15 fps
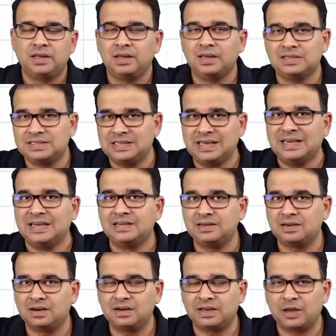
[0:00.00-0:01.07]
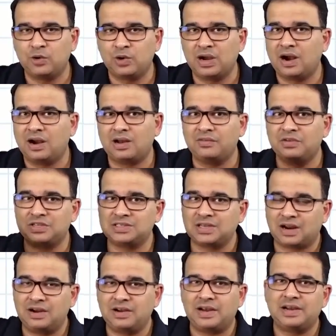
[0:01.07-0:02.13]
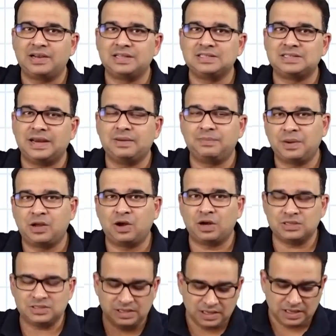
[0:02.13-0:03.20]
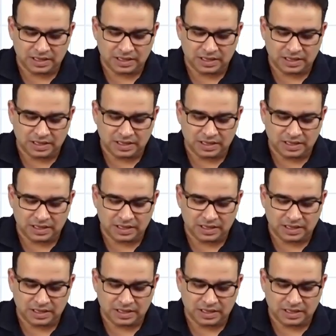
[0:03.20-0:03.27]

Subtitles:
is the internal carotid artery, which is the content inside, because